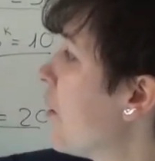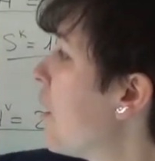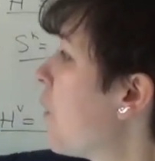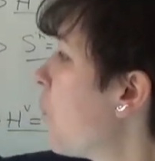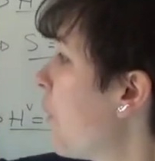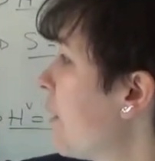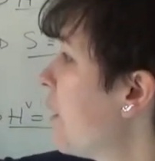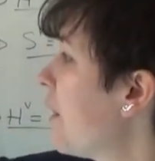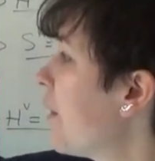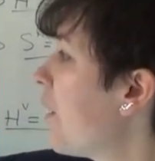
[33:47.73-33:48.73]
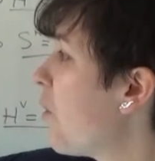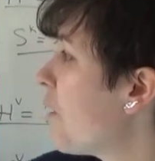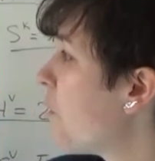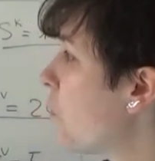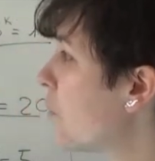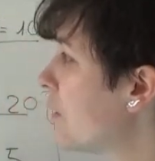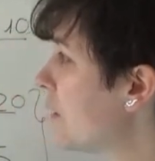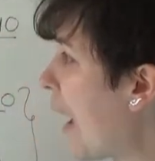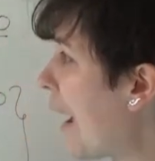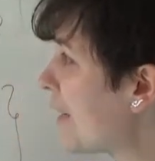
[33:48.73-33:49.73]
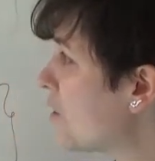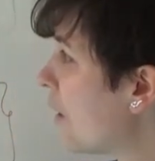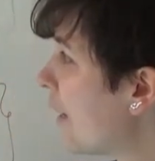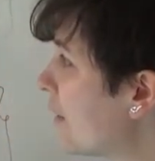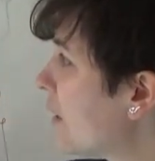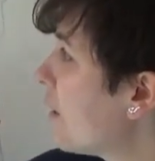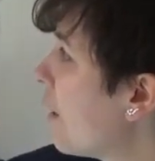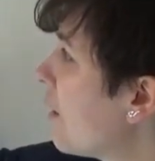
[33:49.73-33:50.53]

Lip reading: when the other good is isolated.